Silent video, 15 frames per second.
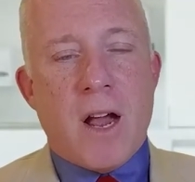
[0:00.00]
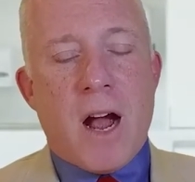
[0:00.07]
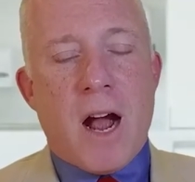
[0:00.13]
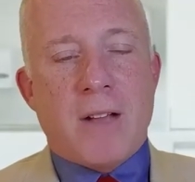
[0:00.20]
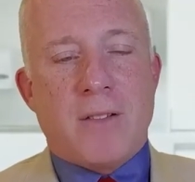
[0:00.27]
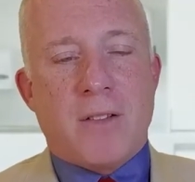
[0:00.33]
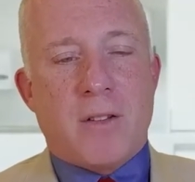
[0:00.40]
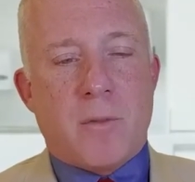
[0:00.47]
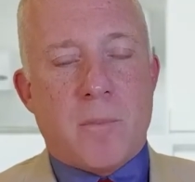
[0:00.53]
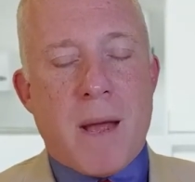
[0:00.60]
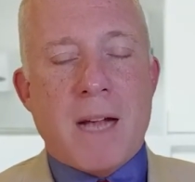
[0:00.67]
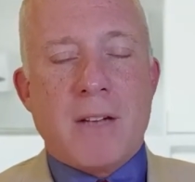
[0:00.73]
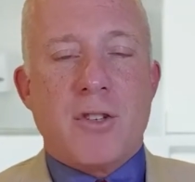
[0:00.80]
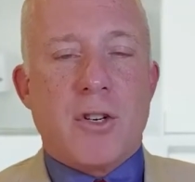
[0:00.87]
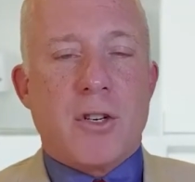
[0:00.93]
I
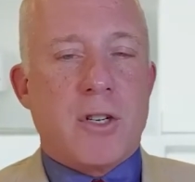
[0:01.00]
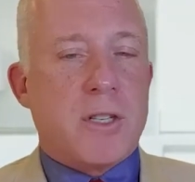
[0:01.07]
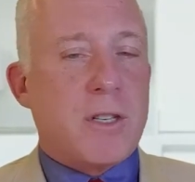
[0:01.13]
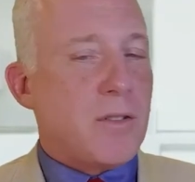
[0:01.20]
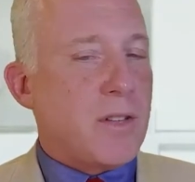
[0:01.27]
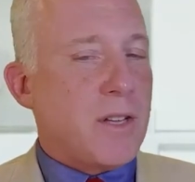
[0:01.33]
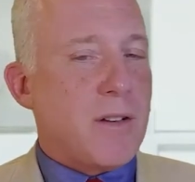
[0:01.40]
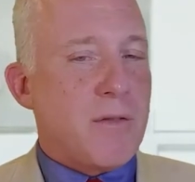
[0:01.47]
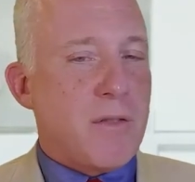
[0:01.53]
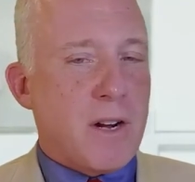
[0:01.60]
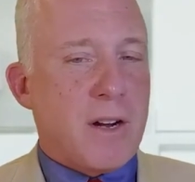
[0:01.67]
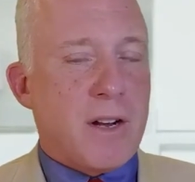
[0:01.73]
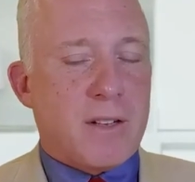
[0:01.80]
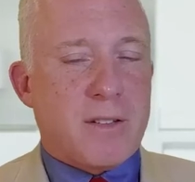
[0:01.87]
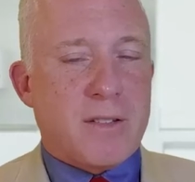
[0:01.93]
suspect you're going to see a
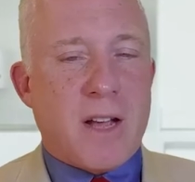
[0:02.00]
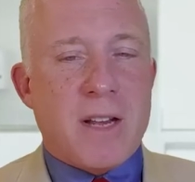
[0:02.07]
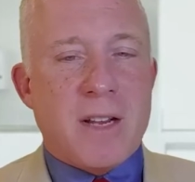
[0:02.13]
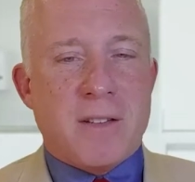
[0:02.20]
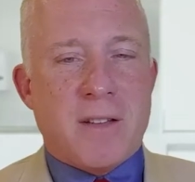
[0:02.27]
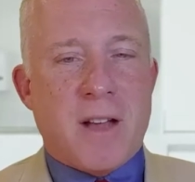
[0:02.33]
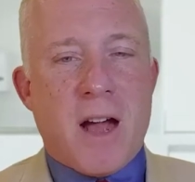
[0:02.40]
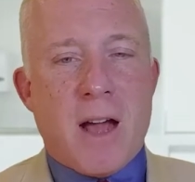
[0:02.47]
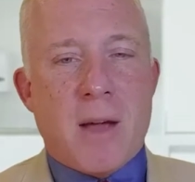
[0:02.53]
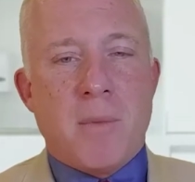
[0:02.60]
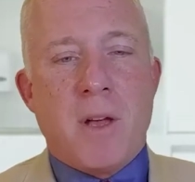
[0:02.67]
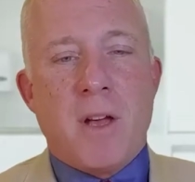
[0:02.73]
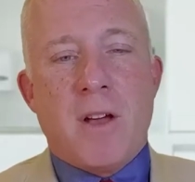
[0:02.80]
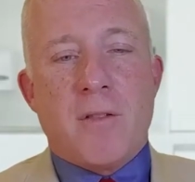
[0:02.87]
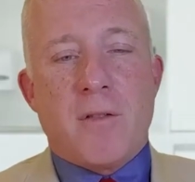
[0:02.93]
very exciting time
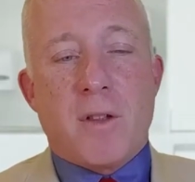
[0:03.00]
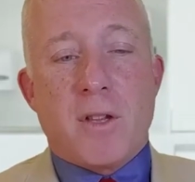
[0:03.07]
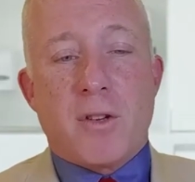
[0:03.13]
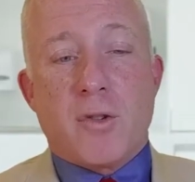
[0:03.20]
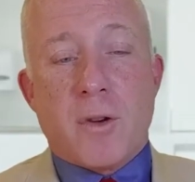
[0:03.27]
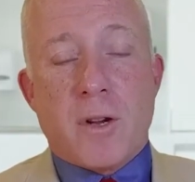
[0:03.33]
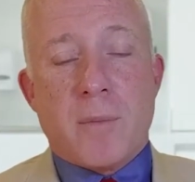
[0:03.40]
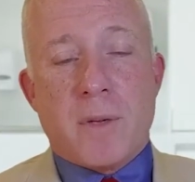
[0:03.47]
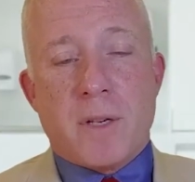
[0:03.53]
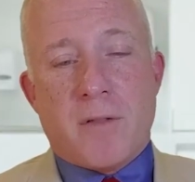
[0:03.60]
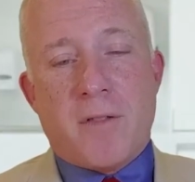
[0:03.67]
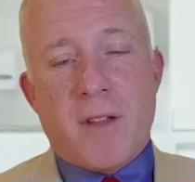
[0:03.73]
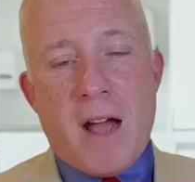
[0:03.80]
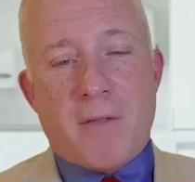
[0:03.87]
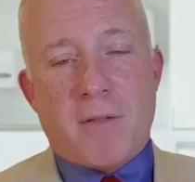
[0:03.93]
for the treatment
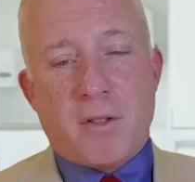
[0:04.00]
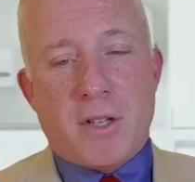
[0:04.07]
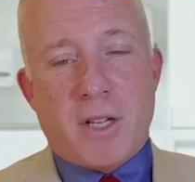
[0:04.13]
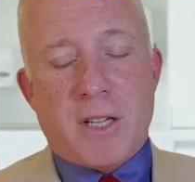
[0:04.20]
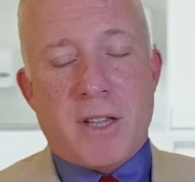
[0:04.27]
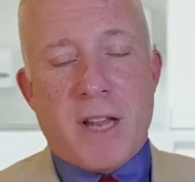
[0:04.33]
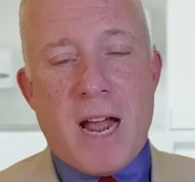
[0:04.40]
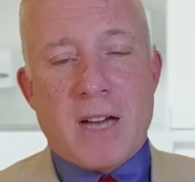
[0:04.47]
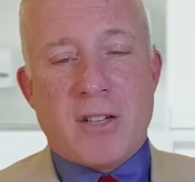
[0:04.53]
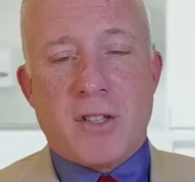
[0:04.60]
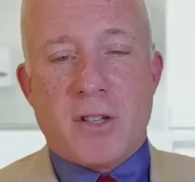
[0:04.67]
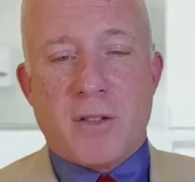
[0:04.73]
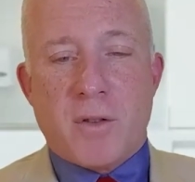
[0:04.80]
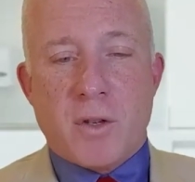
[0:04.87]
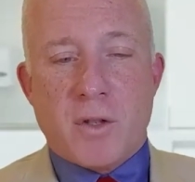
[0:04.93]
of N A F L D and NASH in
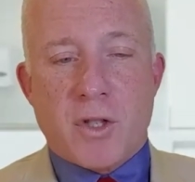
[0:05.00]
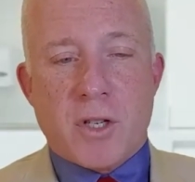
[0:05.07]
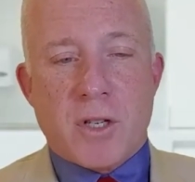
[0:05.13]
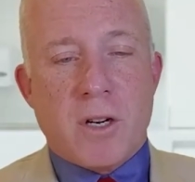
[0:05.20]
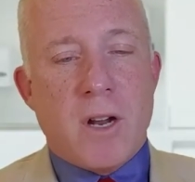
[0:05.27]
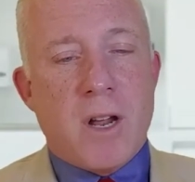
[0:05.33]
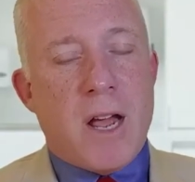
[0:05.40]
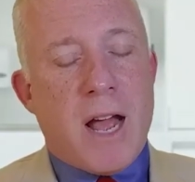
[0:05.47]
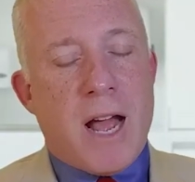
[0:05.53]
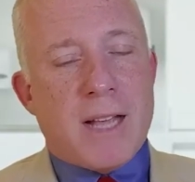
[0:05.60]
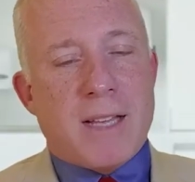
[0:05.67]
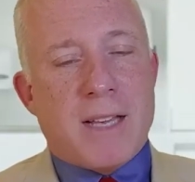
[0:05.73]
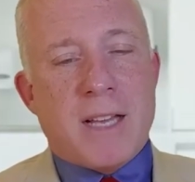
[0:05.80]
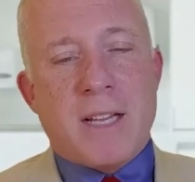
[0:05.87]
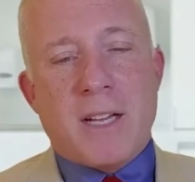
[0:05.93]
the future
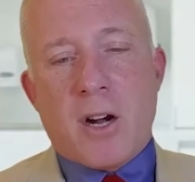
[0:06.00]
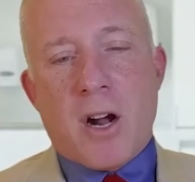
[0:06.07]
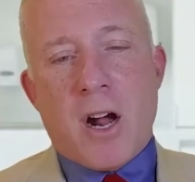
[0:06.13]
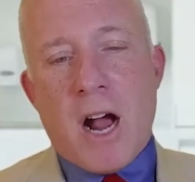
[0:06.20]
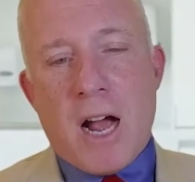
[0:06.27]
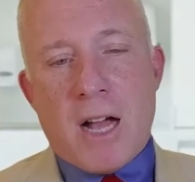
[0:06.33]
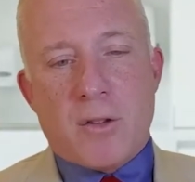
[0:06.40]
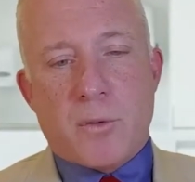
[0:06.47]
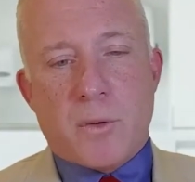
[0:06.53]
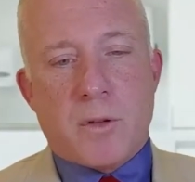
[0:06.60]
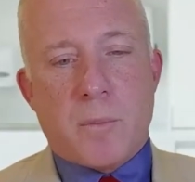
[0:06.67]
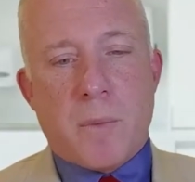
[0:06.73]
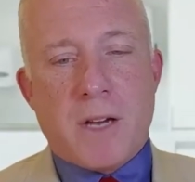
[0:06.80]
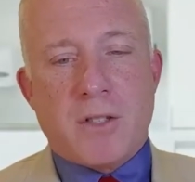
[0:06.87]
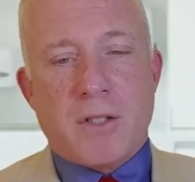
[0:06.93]
and getting our highest
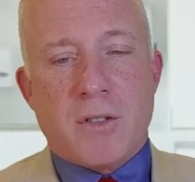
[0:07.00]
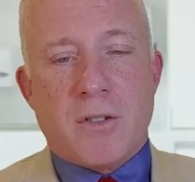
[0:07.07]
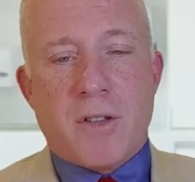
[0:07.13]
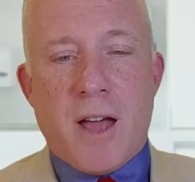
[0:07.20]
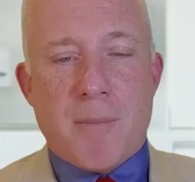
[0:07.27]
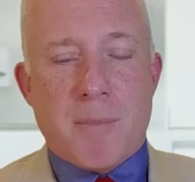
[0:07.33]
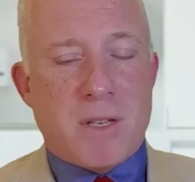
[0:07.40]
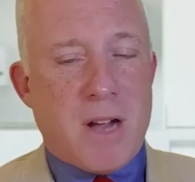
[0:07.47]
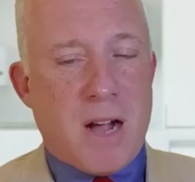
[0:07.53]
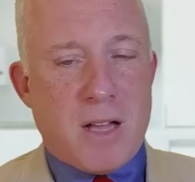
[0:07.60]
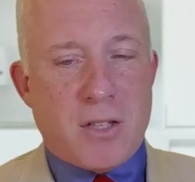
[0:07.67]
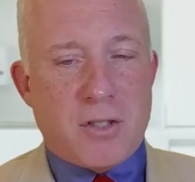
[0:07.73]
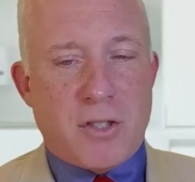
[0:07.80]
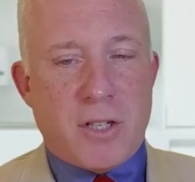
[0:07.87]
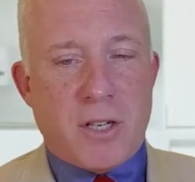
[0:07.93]
risk patients to
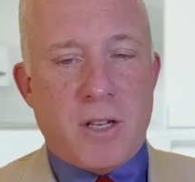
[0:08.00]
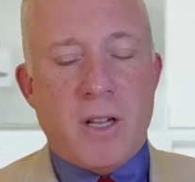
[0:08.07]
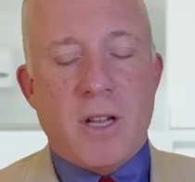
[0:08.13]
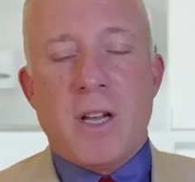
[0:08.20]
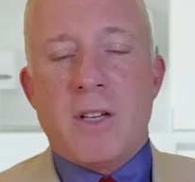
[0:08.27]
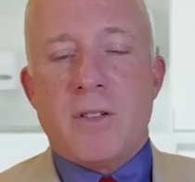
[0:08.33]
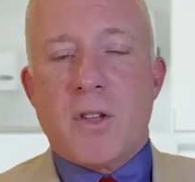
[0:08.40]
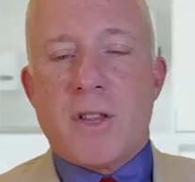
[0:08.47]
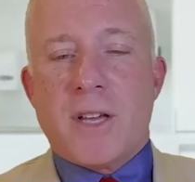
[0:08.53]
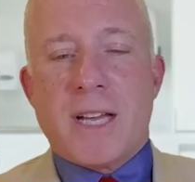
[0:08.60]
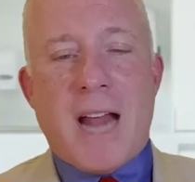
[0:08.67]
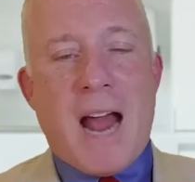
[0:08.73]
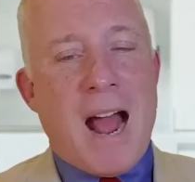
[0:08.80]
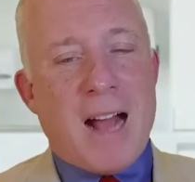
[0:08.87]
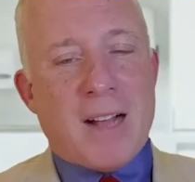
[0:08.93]
hepatology so they get
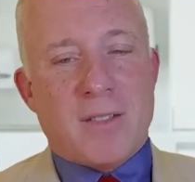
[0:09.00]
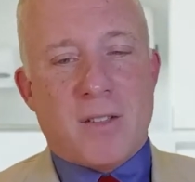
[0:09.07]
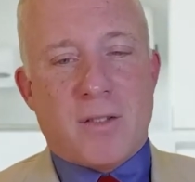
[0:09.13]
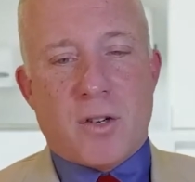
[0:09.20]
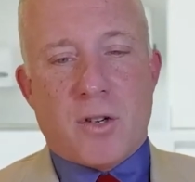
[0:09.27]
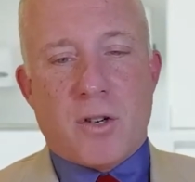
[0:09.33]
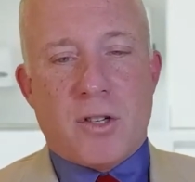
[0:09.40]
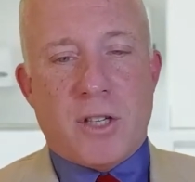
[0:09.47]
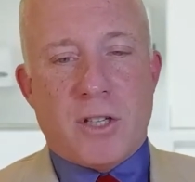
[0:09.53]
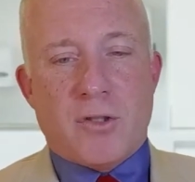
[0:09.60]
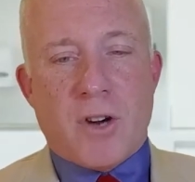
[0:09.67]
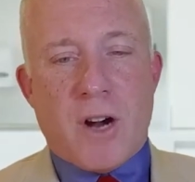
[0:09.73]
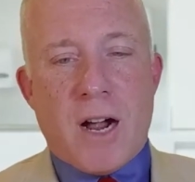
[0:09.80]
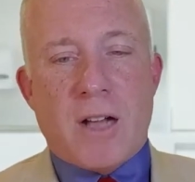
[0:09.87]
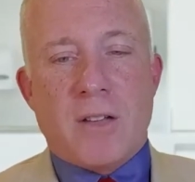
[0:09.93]
access to early
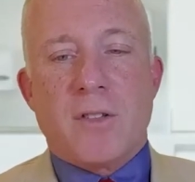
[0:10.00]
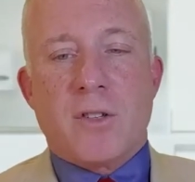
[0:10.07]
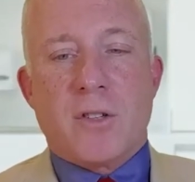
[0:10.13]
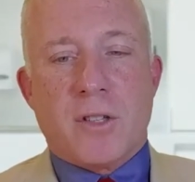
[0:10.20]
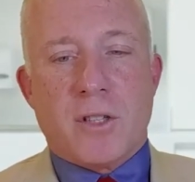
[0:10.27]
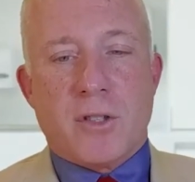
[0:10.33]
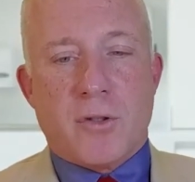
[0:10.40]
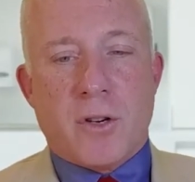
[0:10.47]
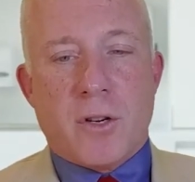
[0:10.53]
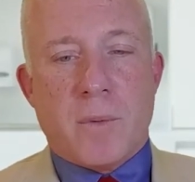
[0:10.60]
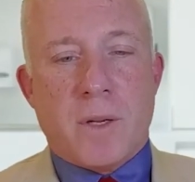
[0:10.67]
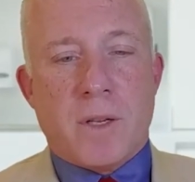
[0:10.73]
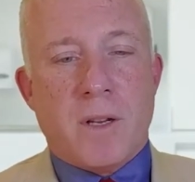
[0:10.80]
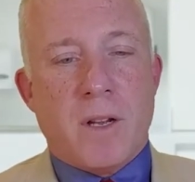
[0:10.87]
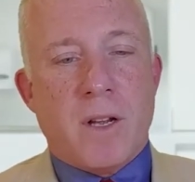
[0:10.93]
trials and early
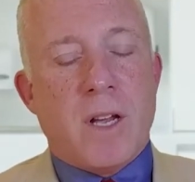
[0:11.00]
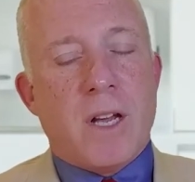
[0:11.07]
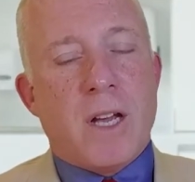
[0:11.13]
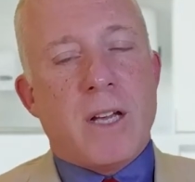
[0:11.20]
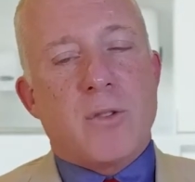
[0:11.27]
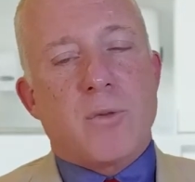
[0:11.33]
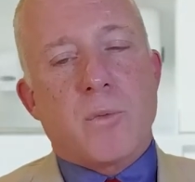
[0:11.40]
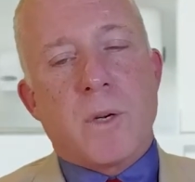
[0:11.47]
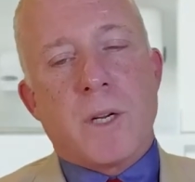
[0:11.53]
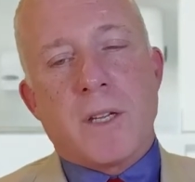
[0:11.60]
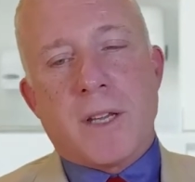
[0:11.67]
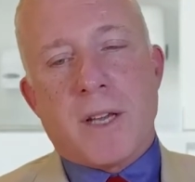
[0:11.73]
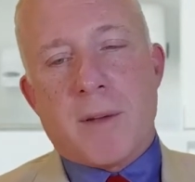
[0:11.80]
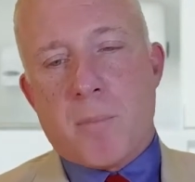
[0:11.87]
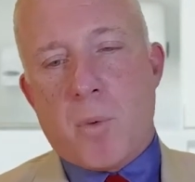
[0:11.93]
treatment is
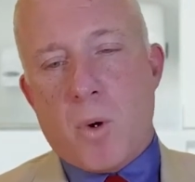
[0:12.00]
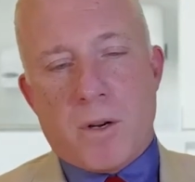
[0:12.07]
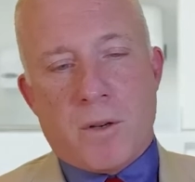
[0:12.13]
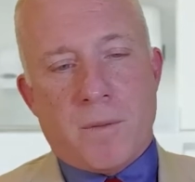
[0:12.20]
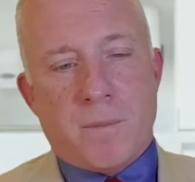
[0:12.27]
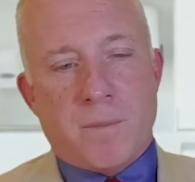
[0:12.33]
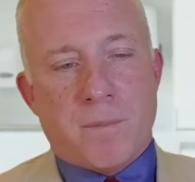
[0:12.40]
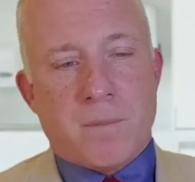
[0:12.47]
really important.